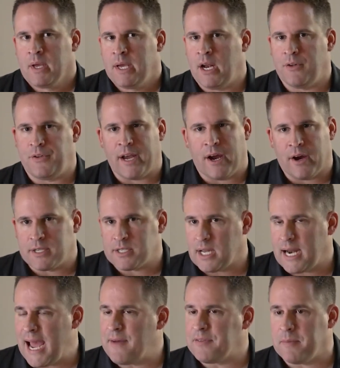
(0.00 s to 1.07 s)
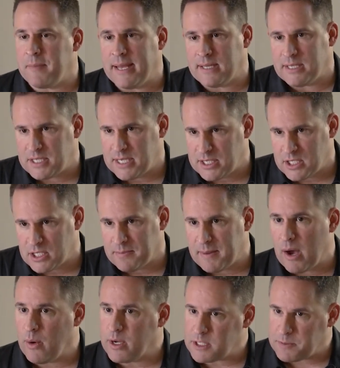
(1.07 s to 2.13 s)
you know, Derek's going to have to make decisions
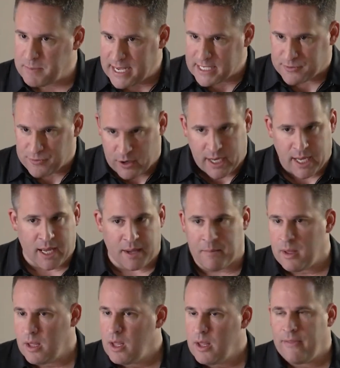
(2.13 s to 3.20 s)
about what's best for him.